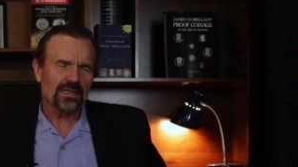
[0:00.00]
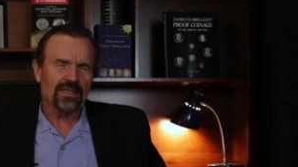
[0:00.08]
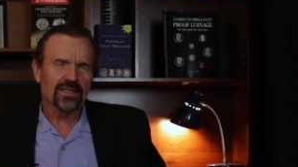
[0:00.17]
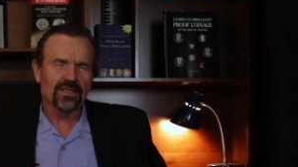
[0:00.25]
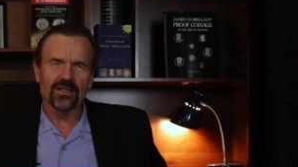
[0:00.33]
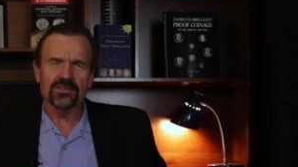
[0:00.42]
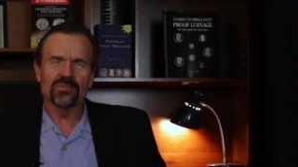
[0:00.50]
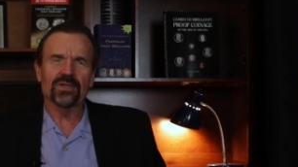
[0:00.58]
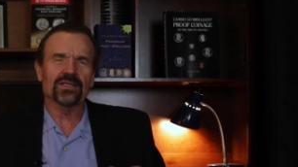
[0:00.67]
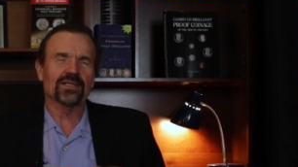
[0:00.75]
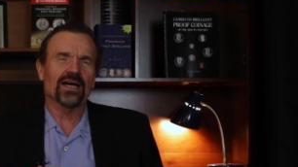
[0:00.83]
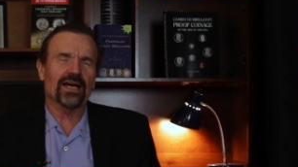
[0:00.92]
the
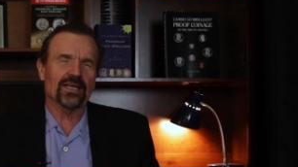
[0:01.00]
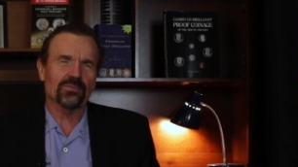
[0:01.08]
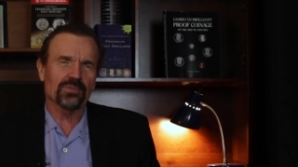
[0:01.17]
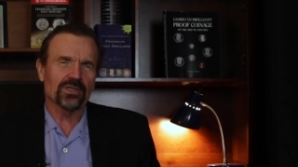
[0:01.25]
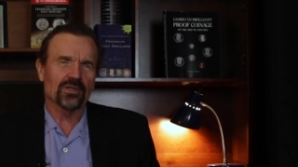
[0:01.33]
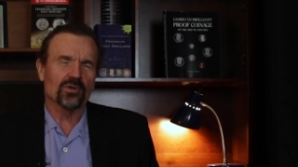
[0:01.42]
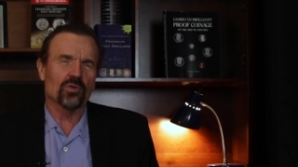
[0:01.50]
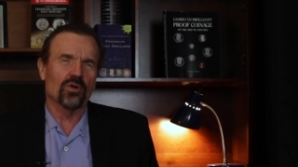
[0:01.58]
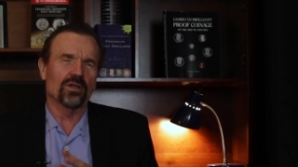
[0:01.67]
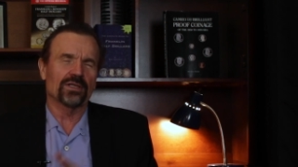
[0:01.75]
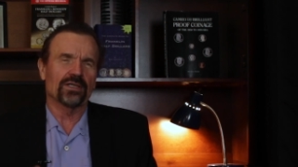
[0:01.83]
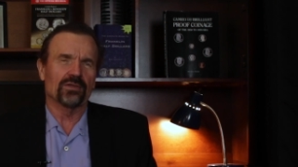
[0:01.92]
ultimate in eye appeal,
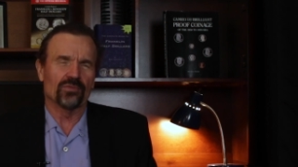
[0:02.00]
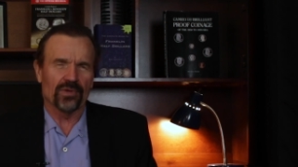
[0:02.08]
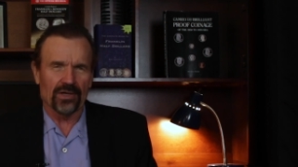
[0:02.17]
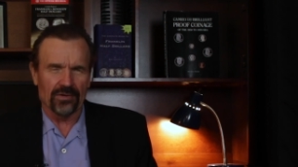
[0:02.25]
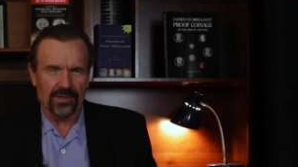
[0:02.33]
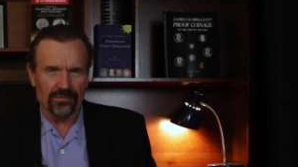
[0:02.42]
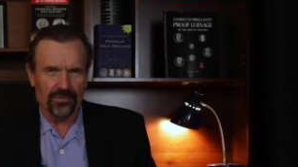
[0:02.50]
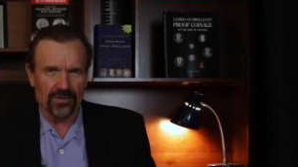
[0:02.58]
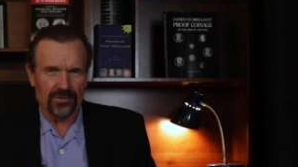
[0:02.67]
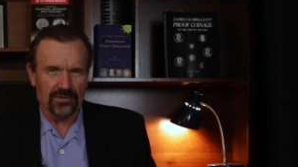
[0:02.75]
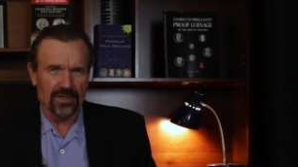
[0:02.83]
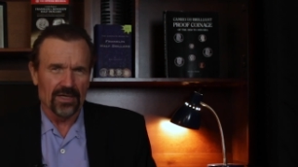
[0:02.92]
quality, and rarity for
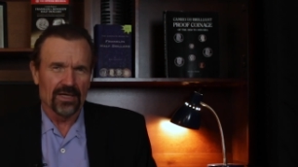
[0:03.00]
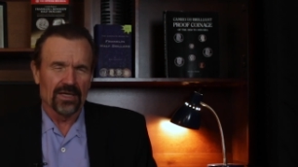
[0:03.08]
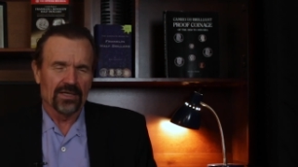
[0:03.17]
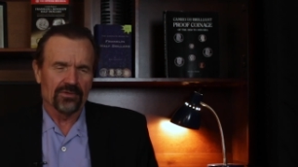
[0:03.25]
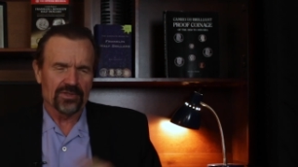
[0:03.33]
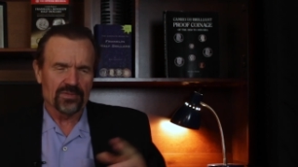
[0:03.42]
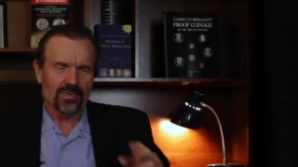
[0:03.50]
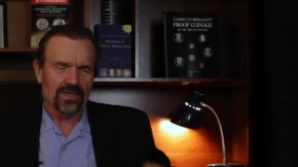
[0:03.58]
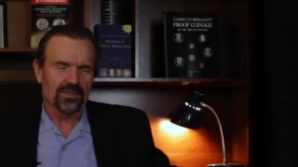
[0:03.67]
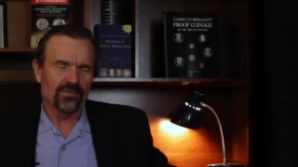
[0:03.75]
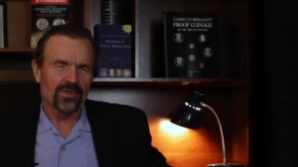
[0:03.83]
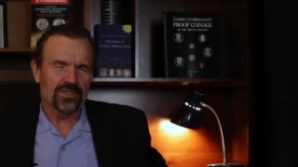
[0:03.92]
their
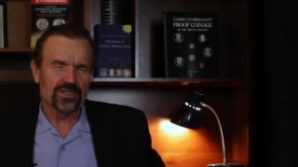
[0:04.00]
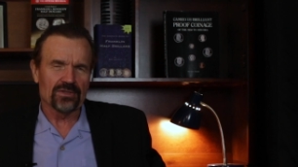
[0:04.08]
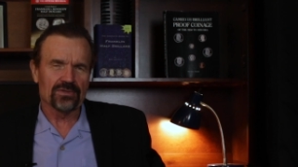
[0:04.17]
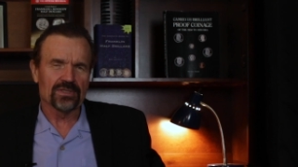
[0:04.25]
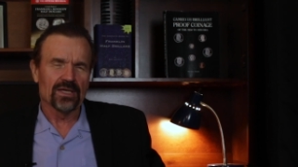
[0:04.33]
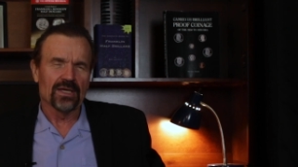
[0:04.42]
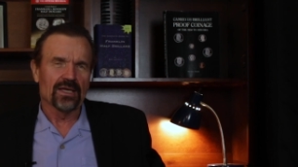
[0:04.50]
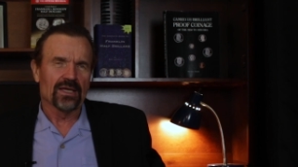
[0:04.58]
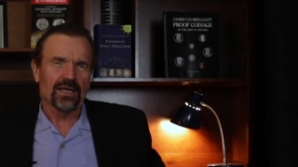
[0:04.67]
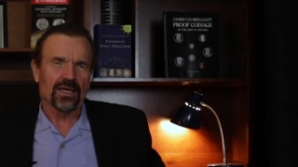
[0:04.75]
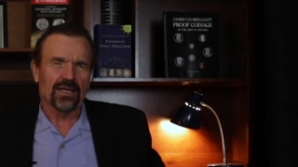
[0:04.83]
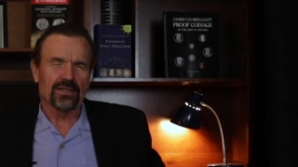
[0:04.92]
respective issues,
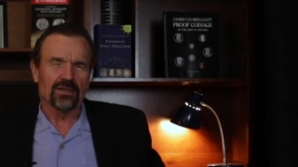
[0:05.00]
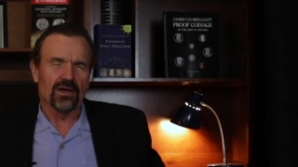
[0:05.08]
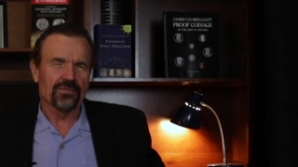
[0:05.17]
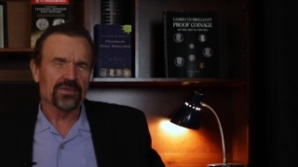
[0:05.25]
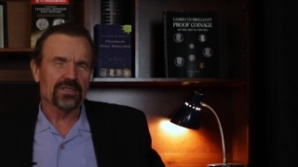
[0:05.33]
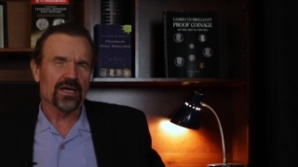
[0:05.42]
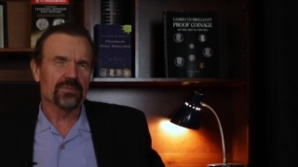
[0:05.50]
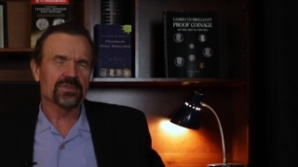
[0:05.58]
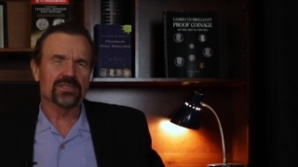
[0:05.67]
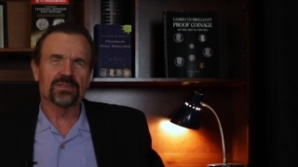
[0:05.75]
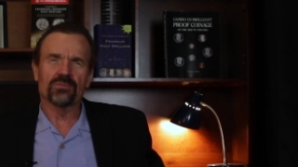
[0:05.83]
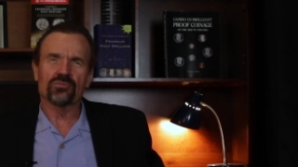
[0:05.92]
and oftentimes
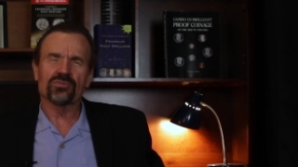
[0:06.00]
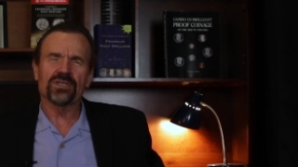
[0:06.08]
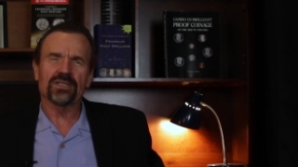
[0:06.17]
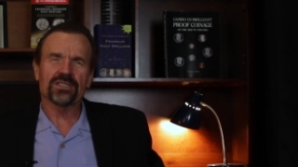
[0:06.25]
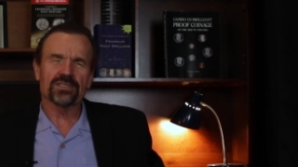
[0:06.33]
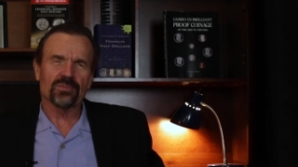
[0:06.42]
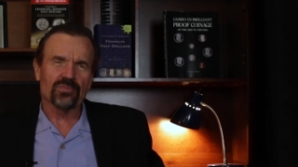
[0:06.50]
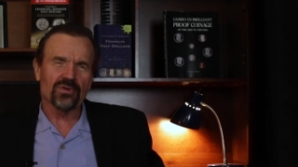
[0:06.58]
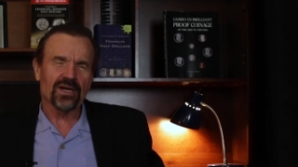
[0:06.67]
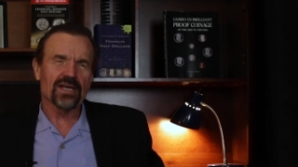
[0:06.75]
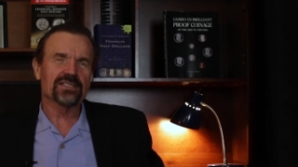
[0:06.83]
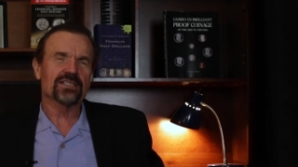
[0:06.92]
at some really
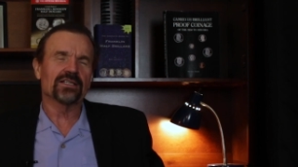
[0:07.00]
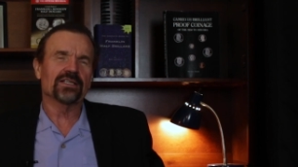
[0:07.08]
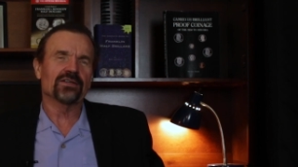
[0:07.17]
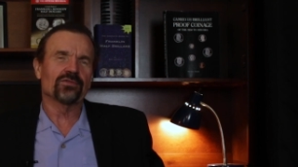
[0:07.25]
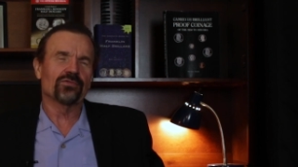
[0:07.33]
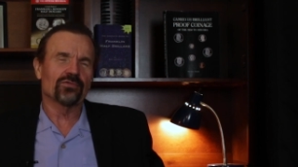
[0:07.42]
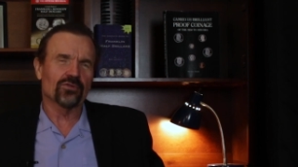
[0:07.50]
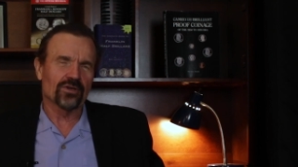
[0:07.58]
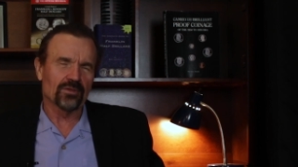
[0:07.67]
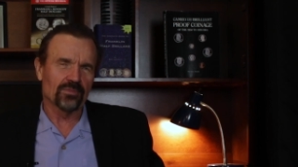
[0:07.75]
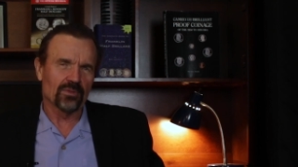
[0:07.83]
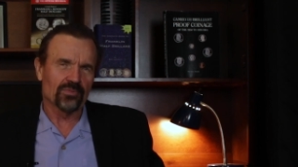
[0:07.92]
surprisingly
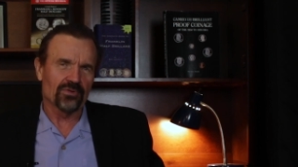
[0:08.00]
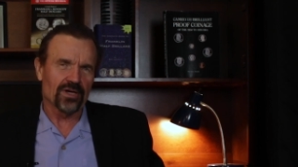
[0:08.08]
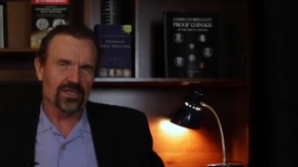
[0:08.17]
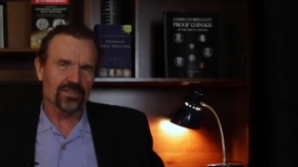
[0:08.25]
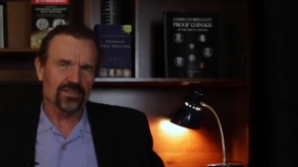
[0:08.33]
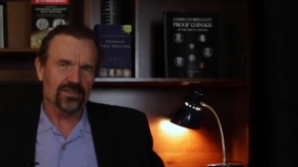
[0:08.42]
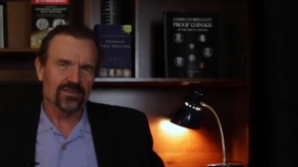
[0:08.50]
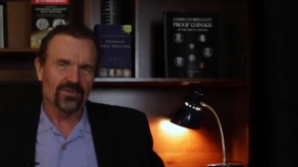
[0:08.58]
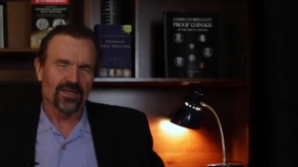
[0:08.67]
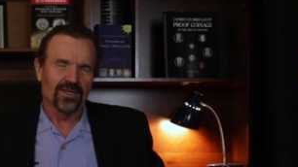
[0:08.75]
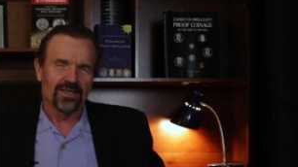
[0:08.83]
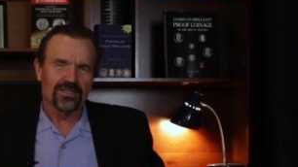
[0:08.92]
affordable prices.
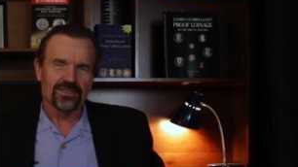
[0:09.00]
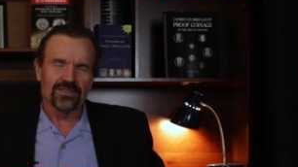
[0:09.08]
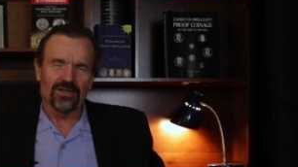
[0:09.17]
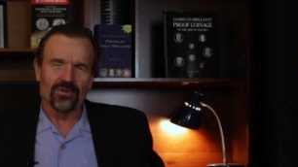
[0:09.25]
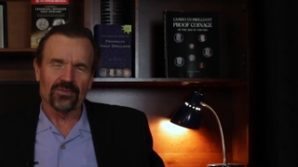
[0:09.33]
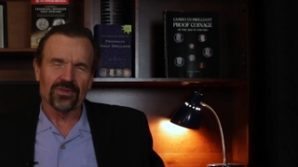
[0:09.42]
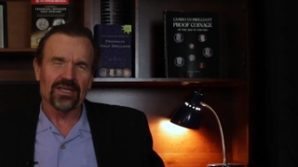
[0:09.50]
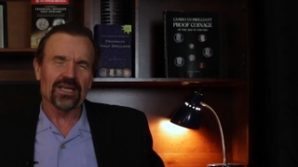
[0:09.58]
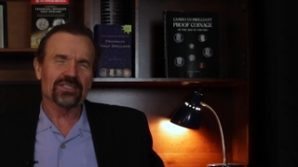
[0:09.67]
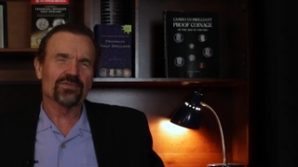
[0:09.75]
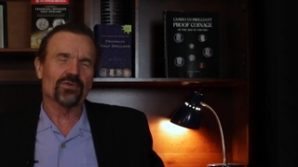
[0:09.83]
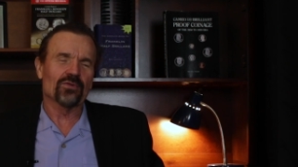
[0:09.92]
So
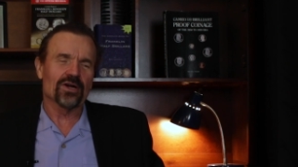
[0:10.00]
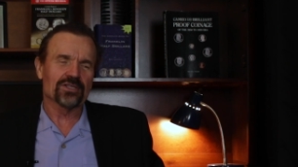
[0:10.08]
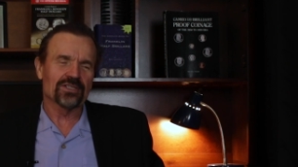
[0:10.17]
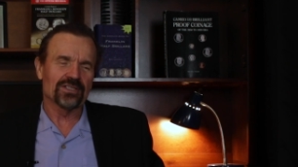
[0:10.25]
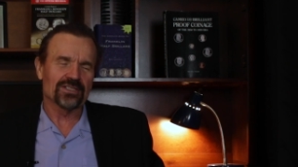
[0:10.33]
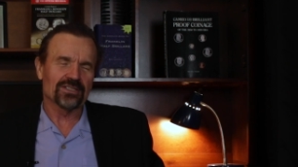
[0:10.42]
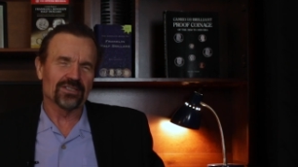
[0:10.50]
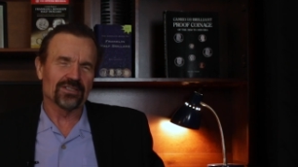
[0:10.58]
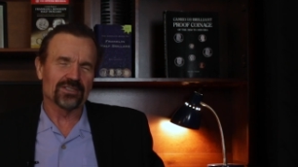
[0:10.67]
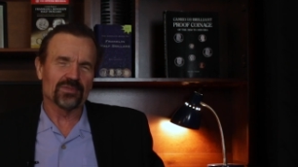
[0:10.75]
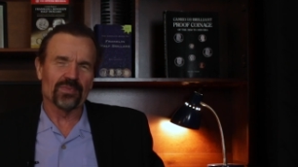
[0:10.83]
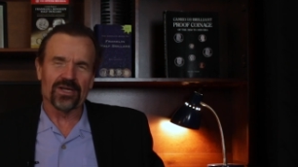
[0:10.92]
thanks for watching this
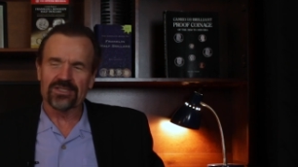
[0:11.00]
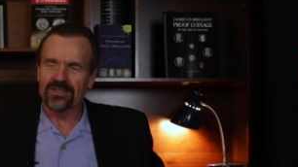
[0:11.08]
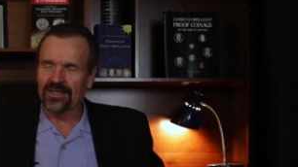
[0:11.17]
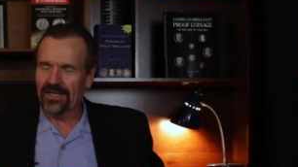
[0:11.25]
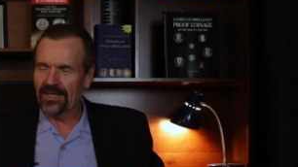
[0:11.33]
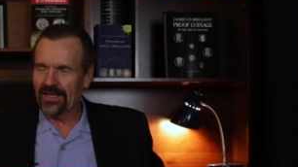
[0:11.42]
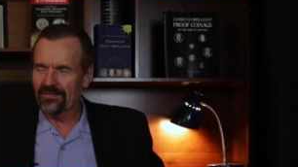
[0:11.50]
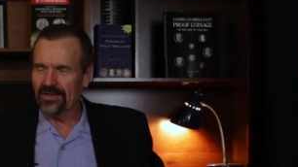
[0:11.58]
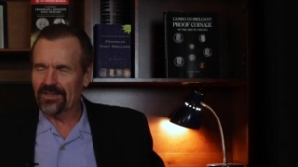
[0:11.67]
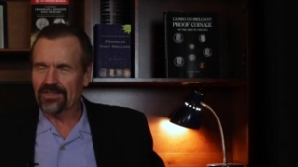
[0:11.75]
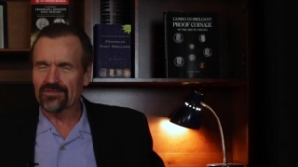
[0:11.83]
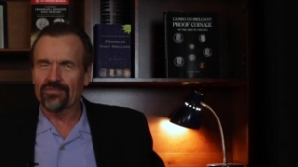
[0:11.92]
little special I have
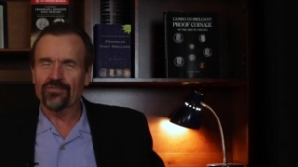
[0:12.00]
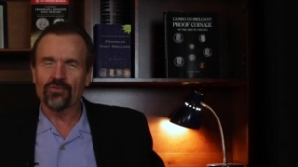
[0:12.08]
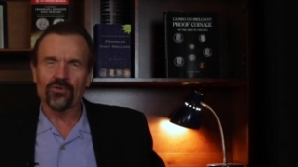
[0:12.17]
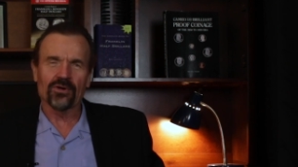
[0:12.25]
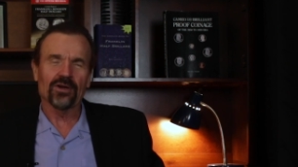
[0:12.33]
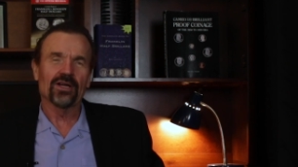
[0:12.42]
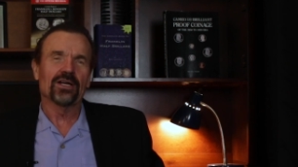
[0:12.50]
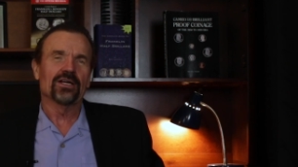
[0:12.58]
on these four